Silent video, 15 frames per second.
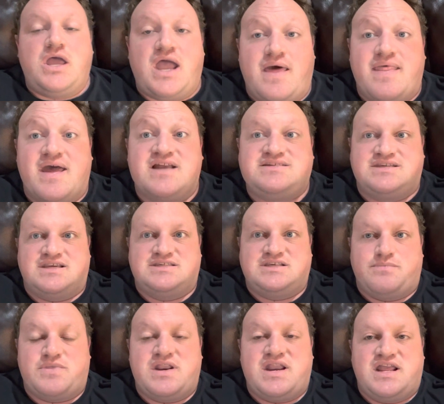And that says
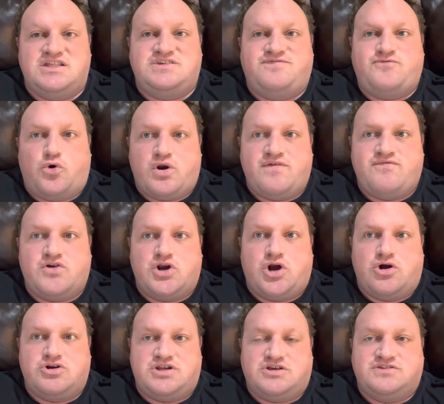something. It's 4 different
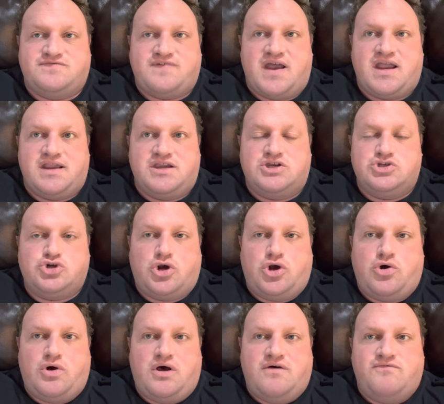cartels vying
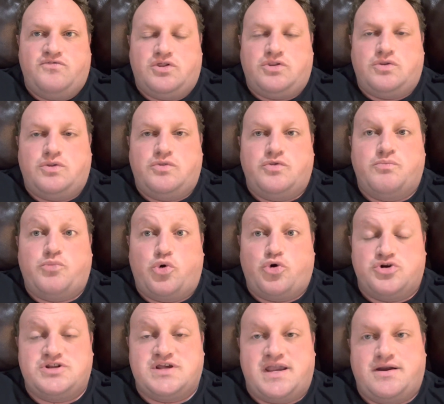control of the
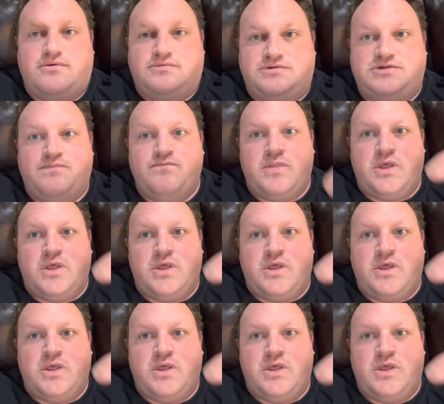border towns,